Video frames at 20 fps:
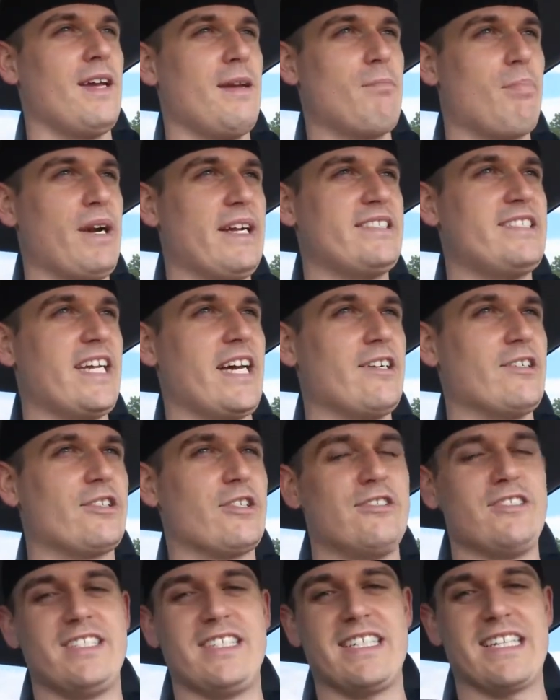it breaks down
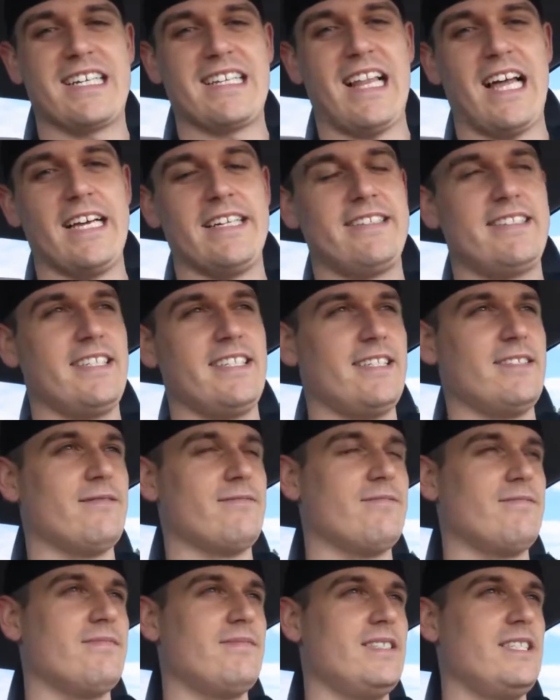and turns into
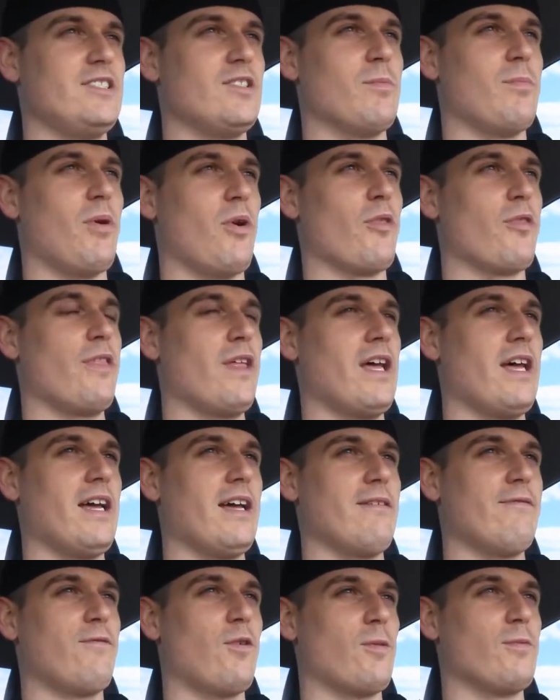glycine. These are both
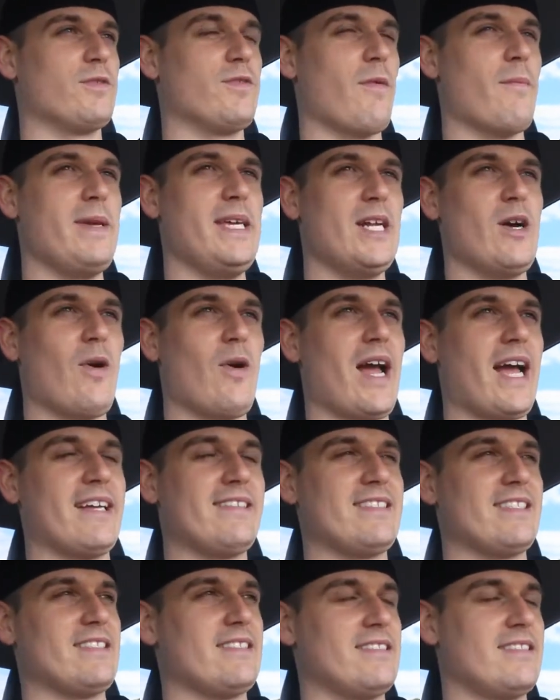forms of amino
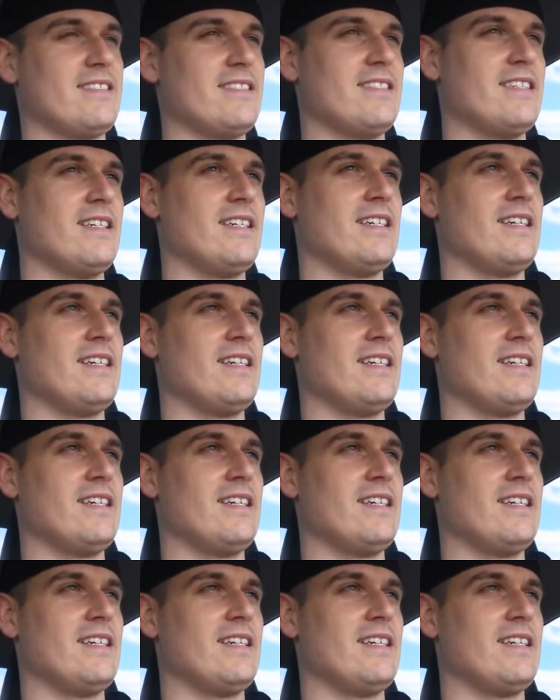acids.